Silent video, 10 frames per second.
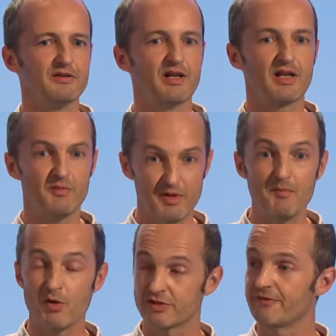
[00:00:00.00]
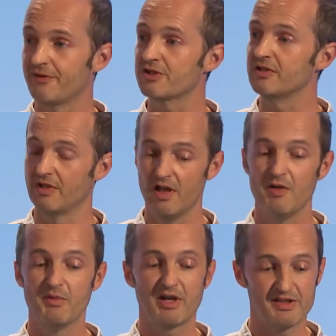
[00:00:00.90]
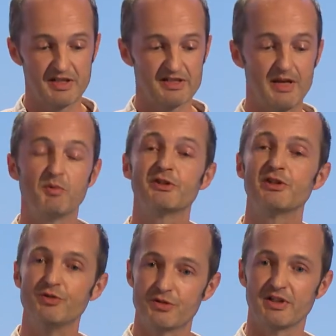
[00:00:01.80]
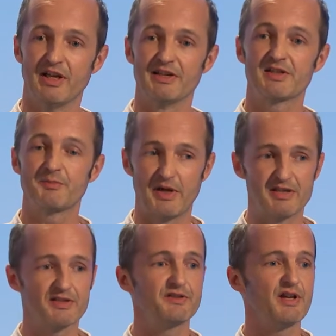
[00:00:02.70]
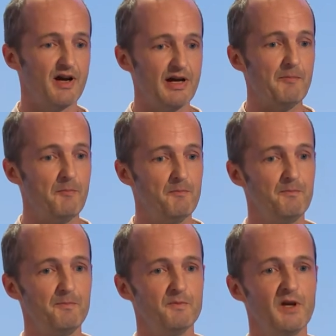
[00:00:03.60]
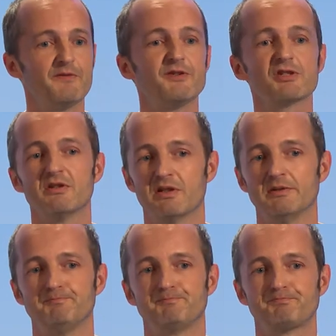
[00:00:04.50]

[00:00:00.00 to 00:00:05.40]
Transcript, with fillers: that can be most efficient because it's able to utilize space and time efficiently.